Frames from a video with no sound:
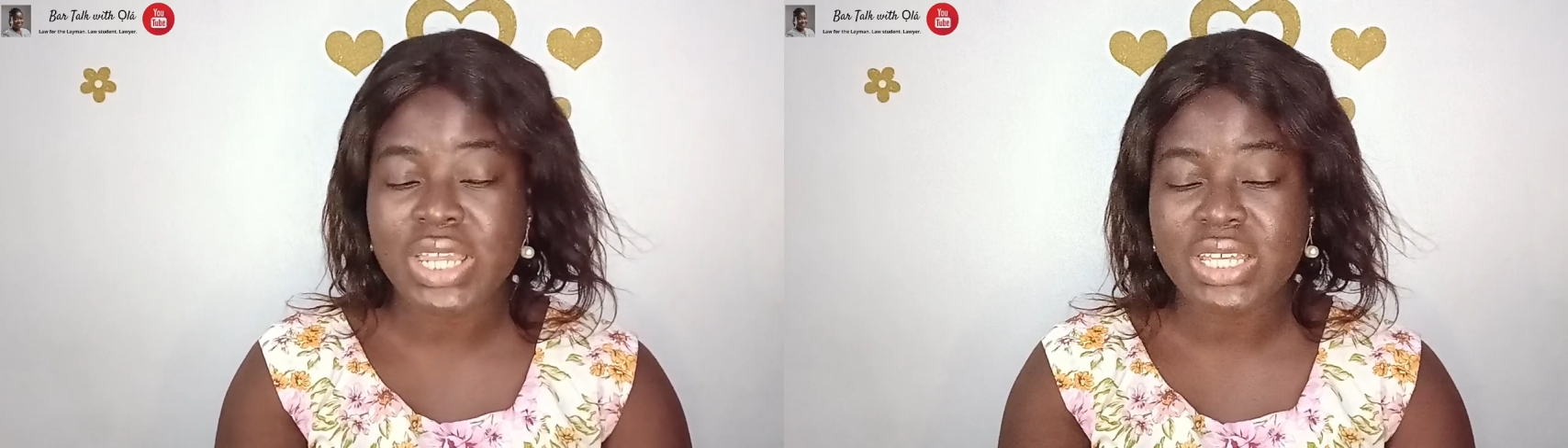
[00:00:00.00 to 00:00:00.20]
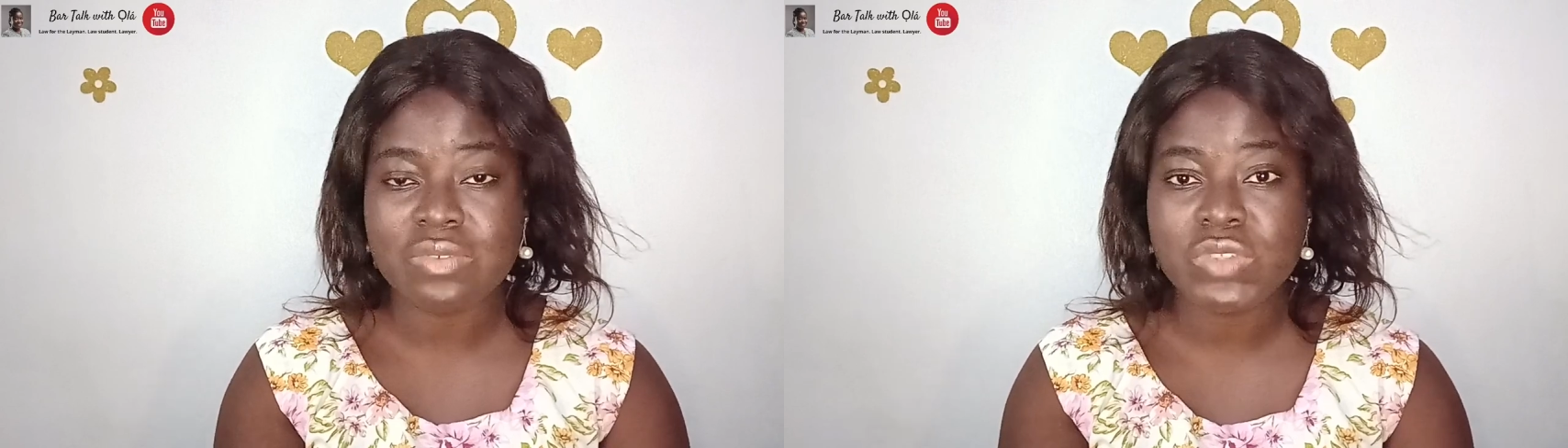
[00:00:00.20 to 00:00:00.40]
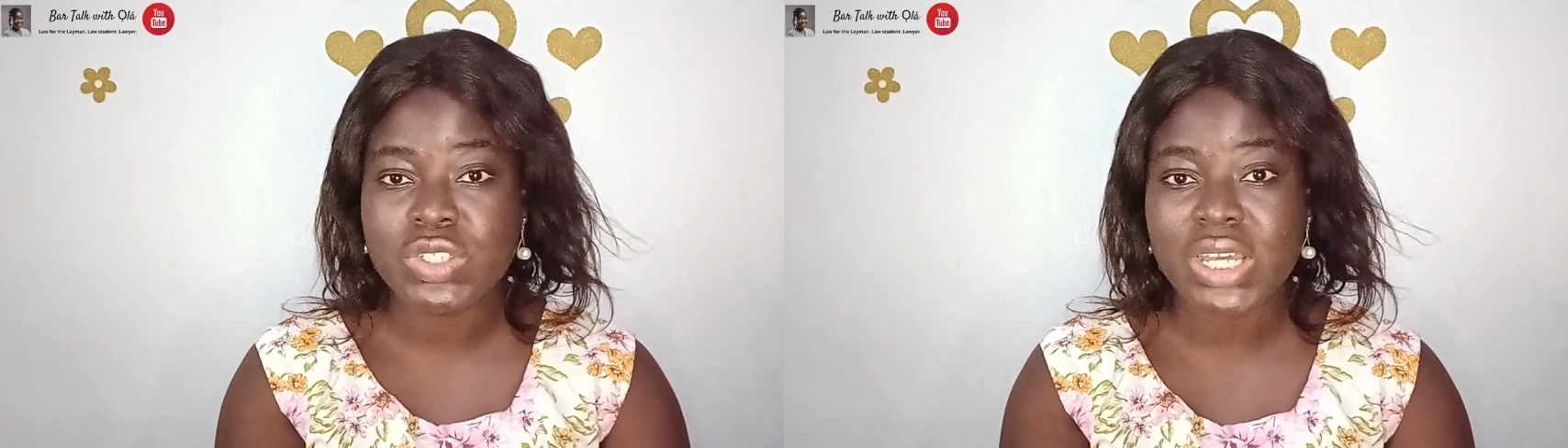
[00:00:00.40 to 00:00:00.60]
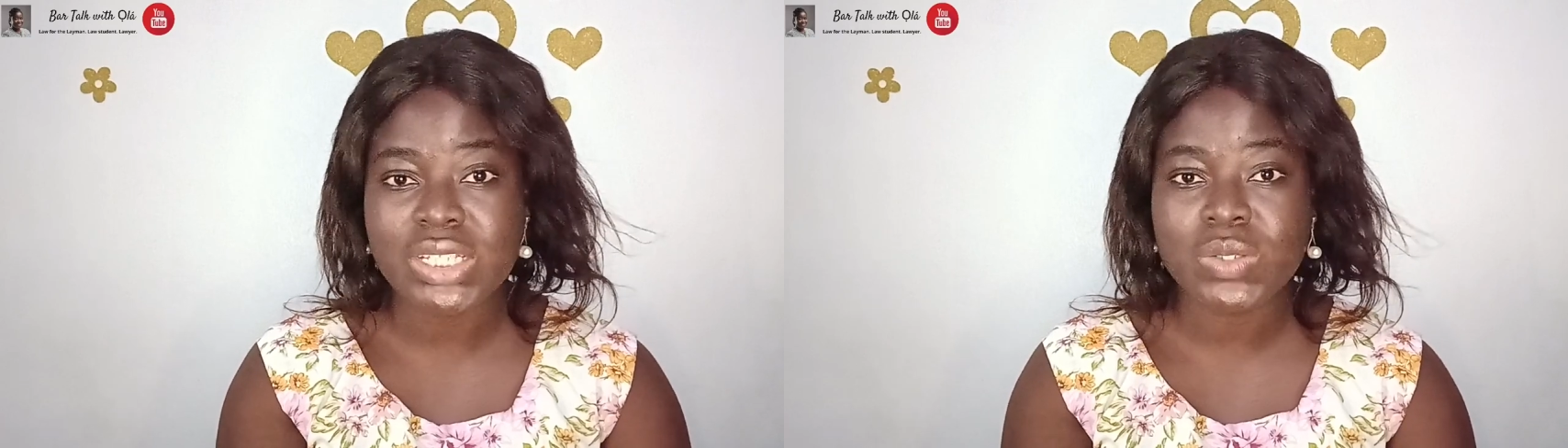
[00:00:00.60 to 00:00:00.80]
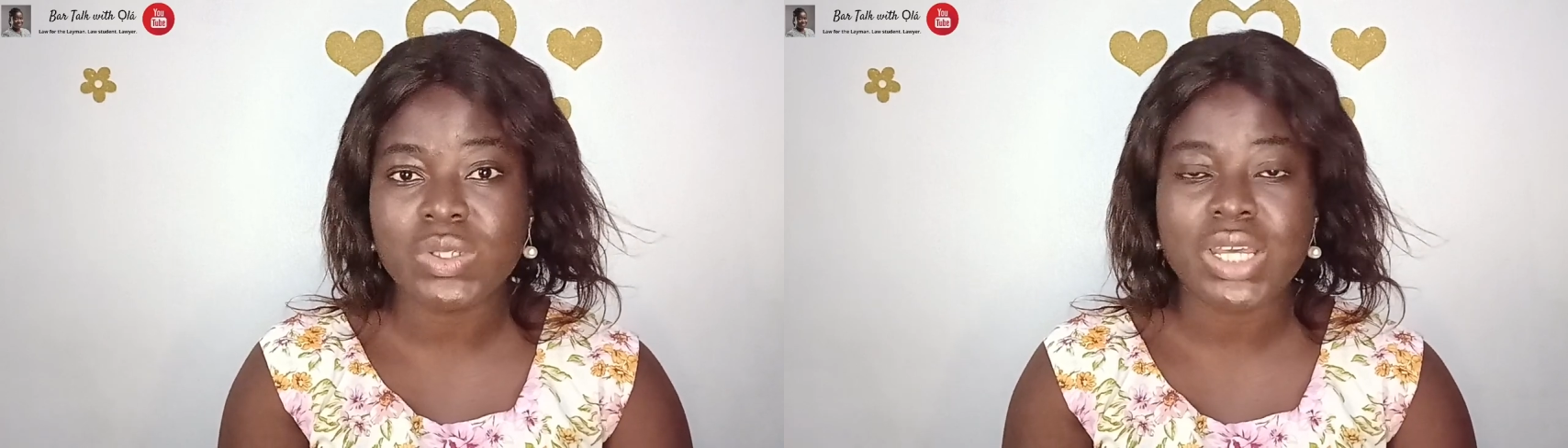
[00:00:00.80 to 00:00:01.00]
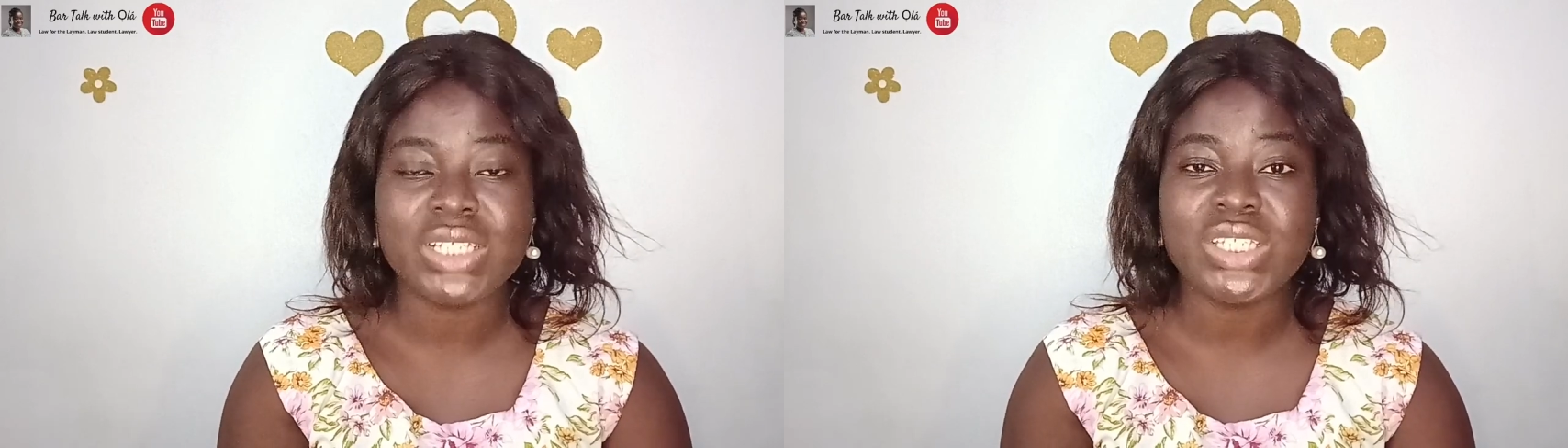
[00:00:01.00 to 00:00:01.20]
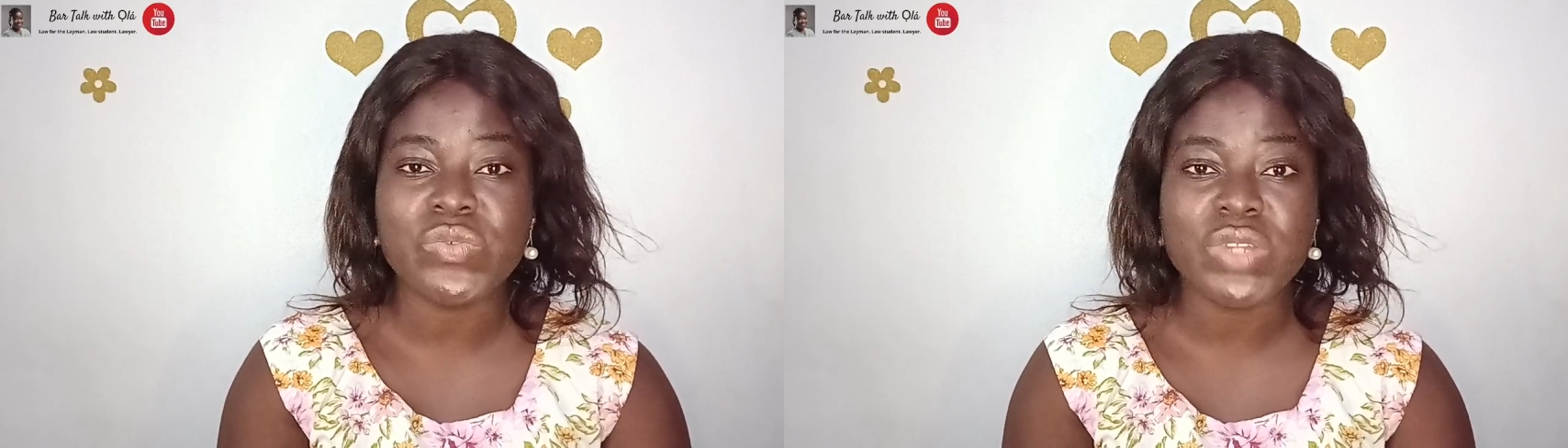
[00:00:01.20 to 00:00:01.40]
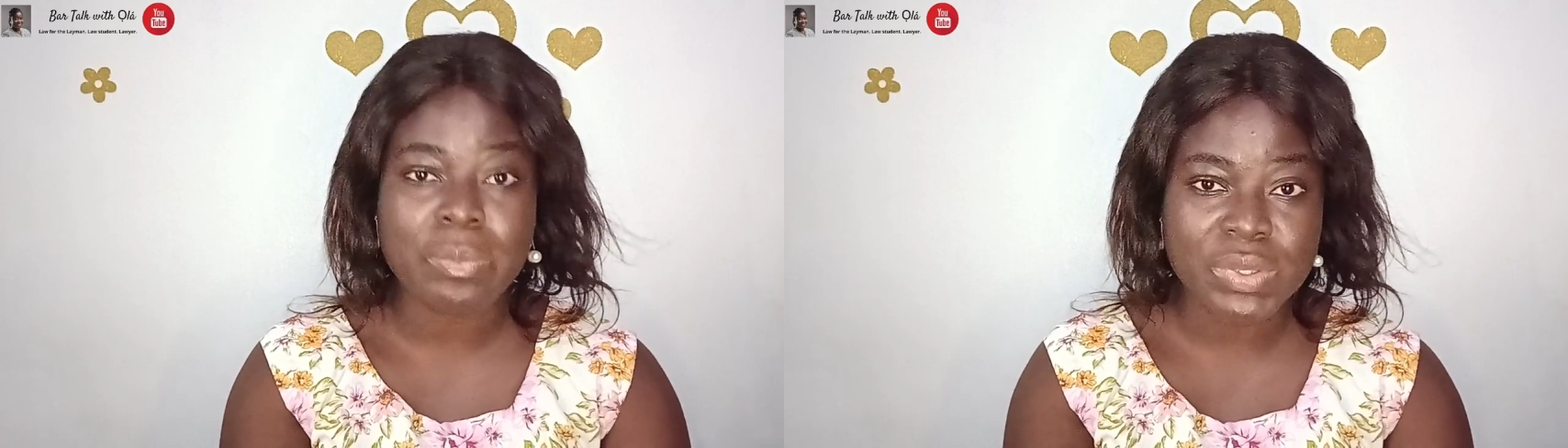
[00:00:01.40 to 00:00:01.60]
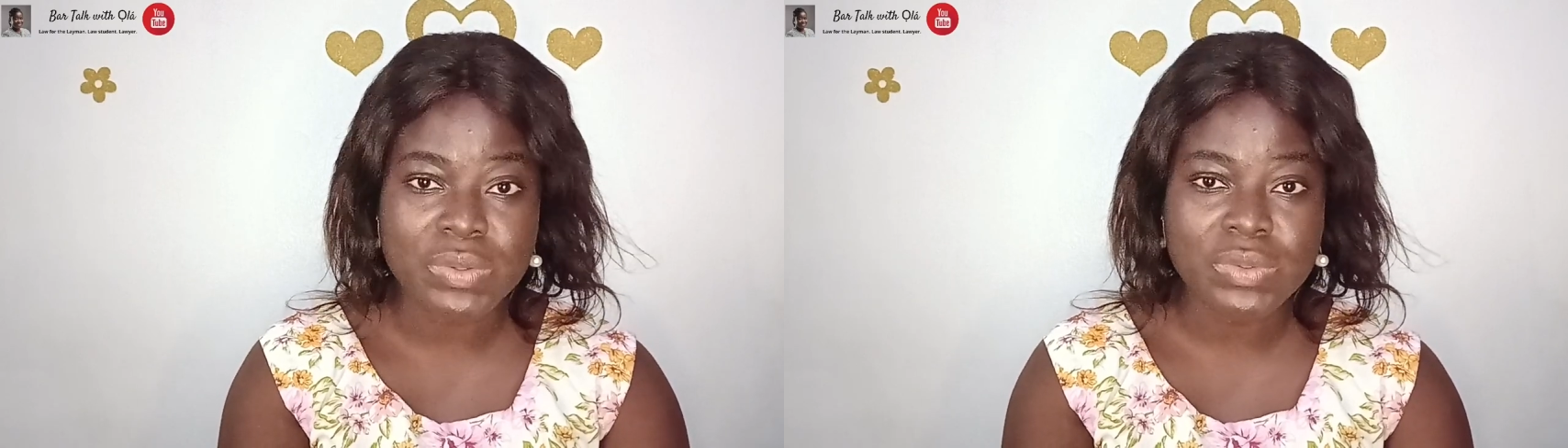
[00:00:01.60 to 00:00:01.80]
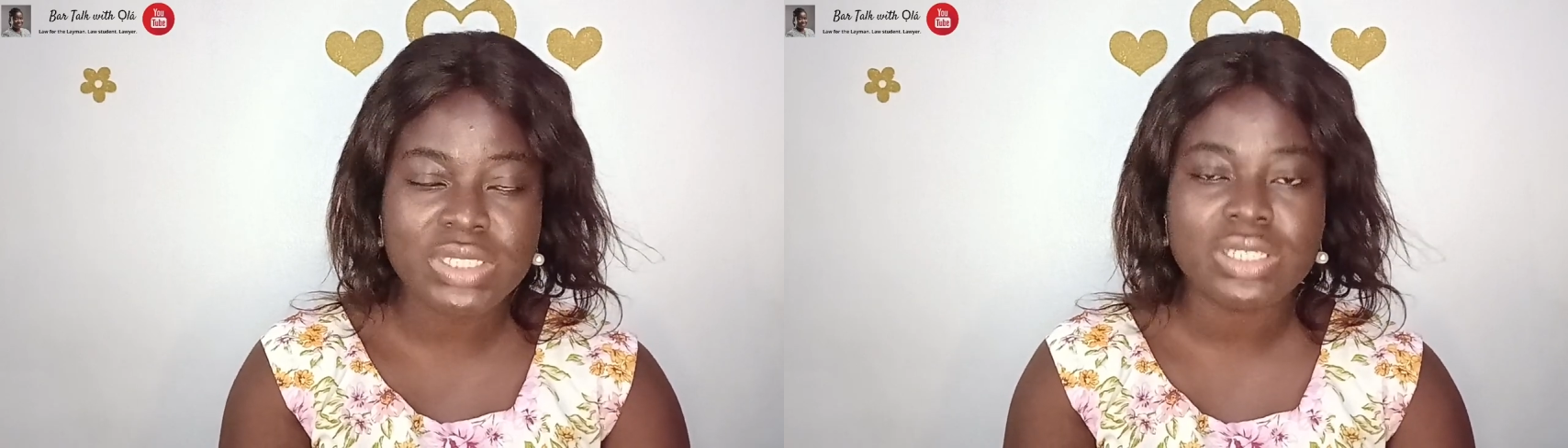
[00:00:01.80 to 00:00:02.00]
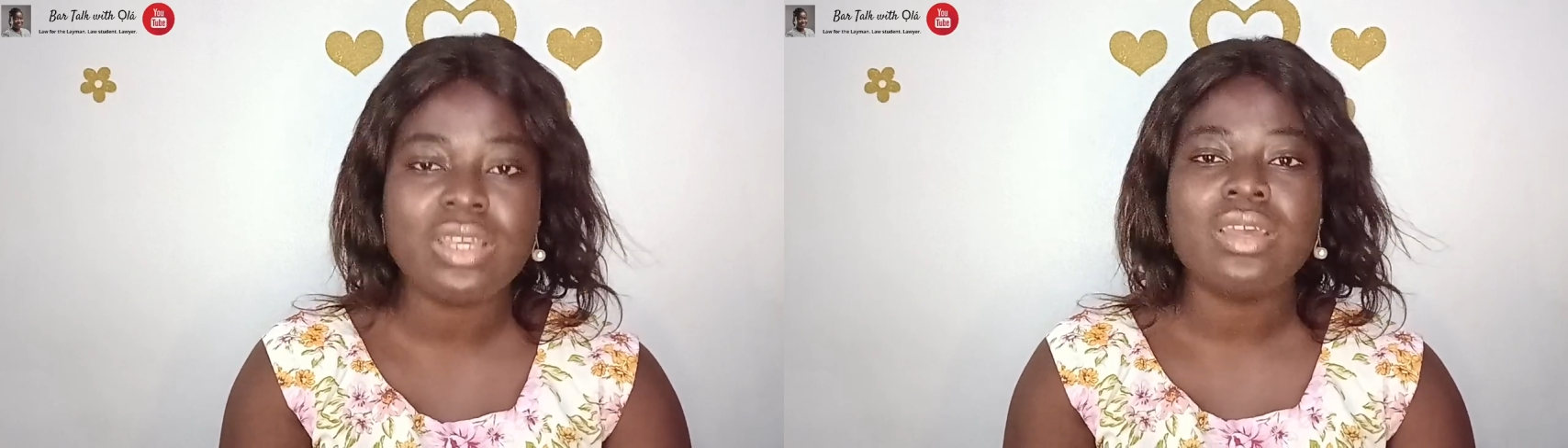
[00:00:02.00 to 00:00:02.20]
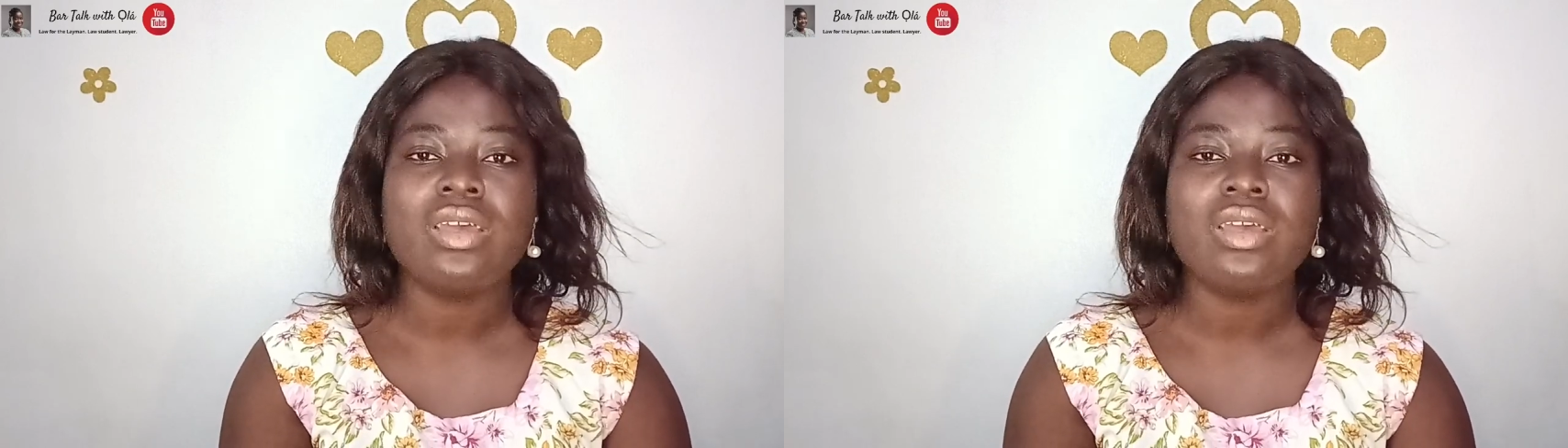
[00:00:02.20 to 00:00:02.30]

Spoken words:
like the video I did on civil appeals.